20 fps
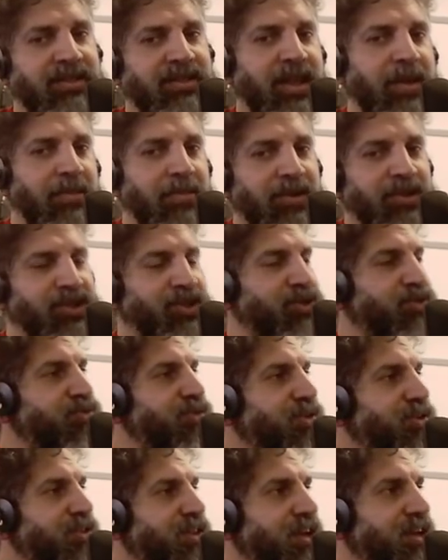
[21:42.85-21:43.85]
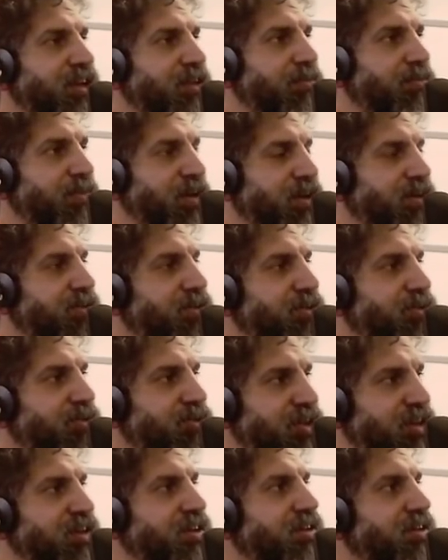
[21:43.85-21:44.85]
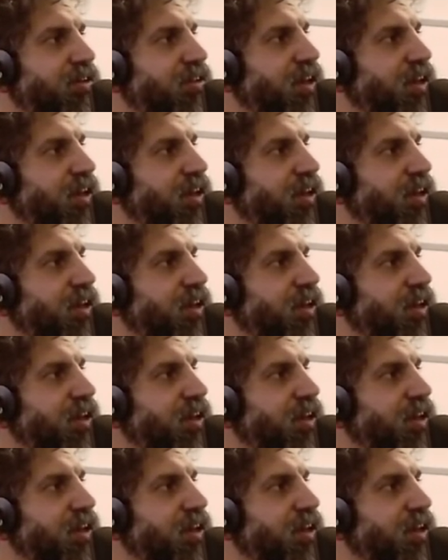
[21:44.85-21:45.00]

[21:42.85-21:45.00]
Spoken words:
temperature of this, like in Mexico City?